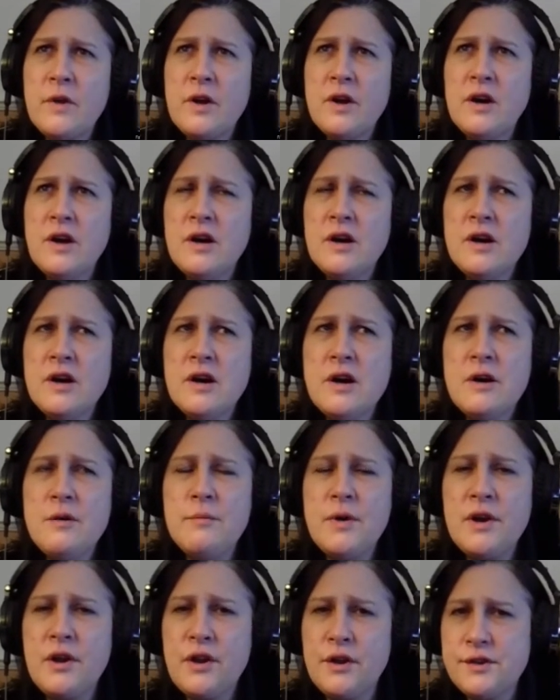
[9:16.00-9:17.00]
uh,
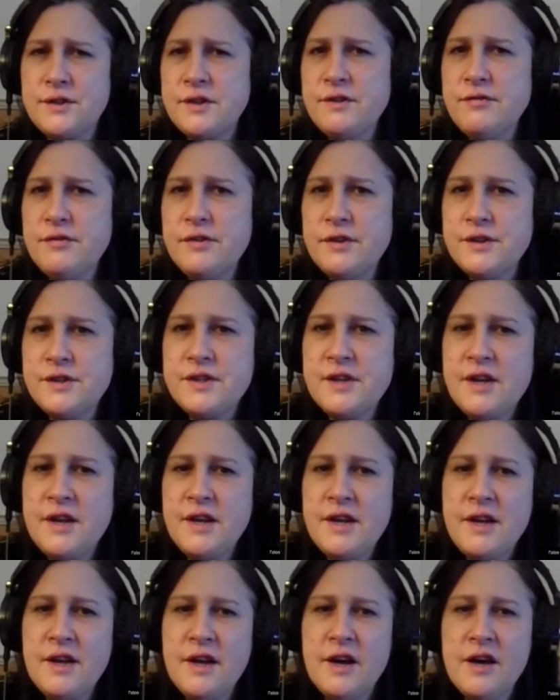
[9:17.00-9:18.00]
a lot different.
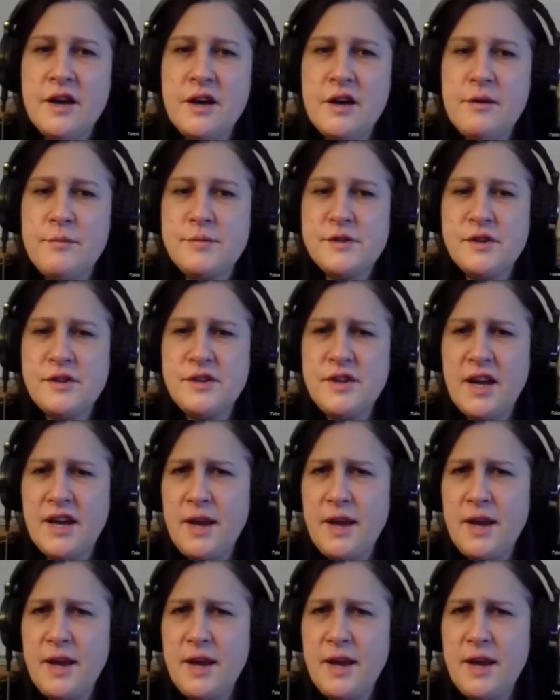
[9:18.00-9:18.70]
Um, so yeah,